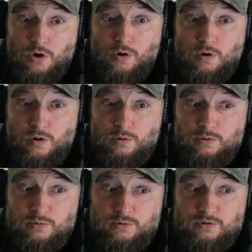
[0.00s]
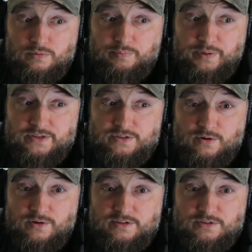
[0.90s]
Oh, please
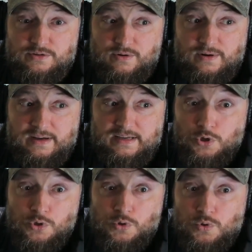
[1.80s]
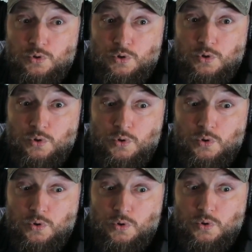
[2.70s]
don't hurt the dog. Attack,
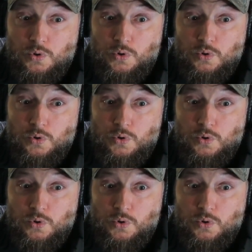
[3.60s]
Dickie, attack.